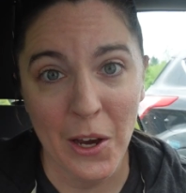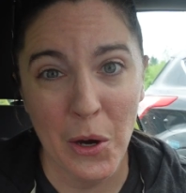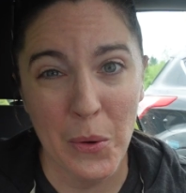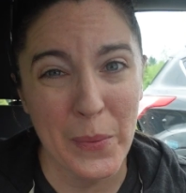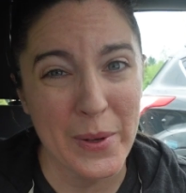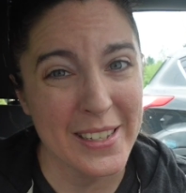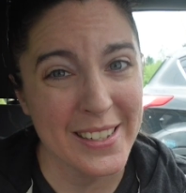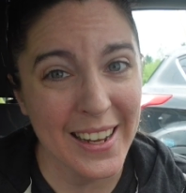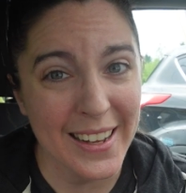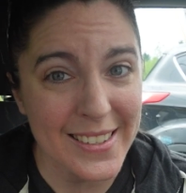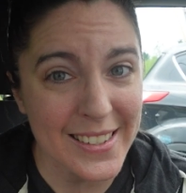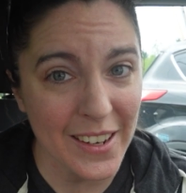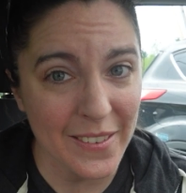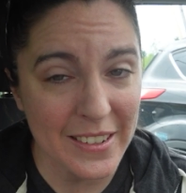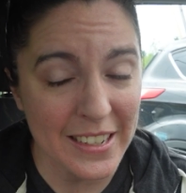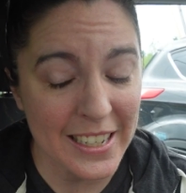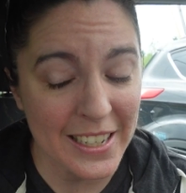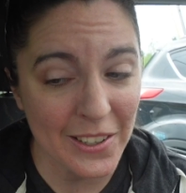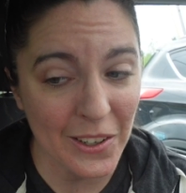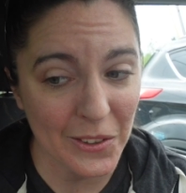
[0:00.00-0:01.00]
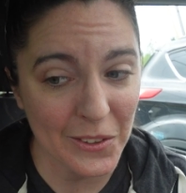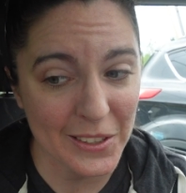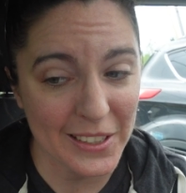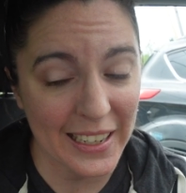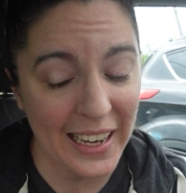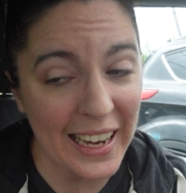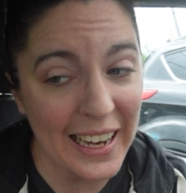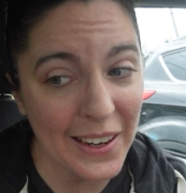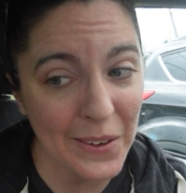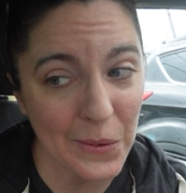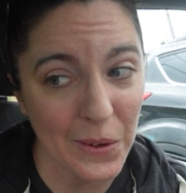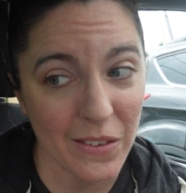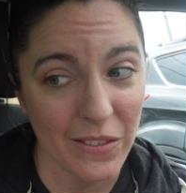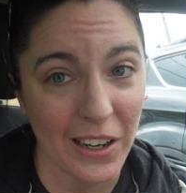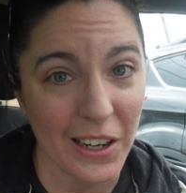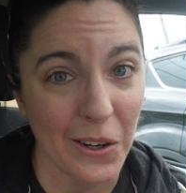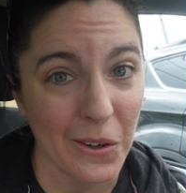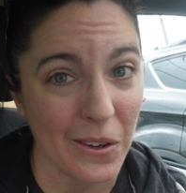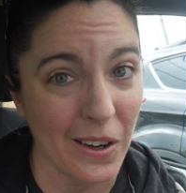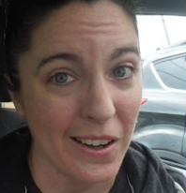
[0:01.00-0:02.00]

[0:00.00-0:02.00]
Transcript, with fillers: hope it's not seventeen dollars a can whenever I go to